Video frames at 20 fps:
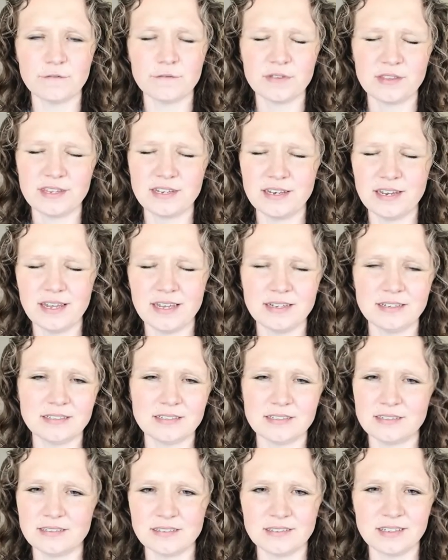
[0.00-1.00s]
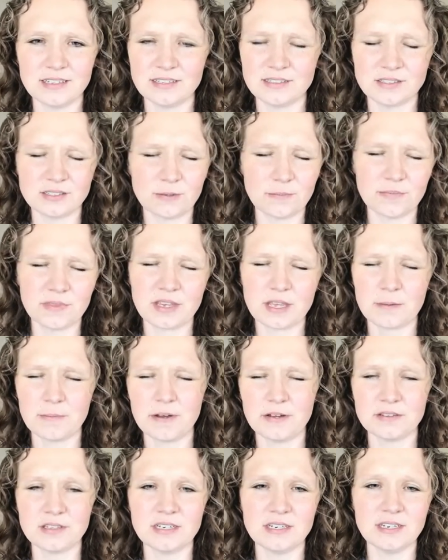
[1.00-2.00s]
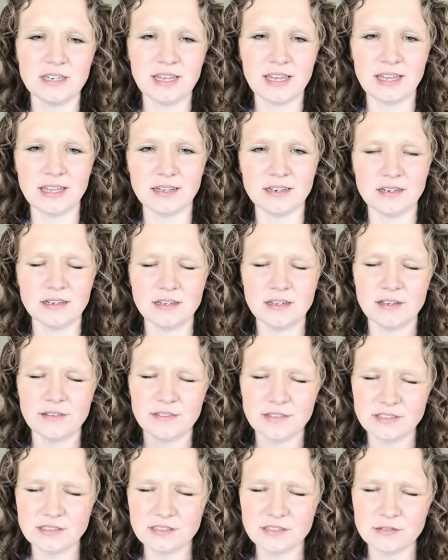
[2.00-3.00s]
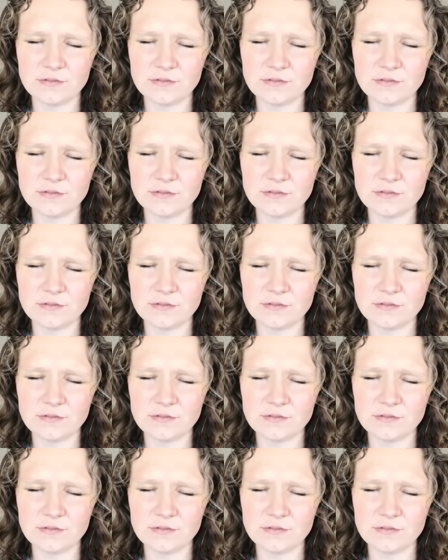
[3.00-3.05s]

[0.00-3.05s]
The net, the something about the net. This is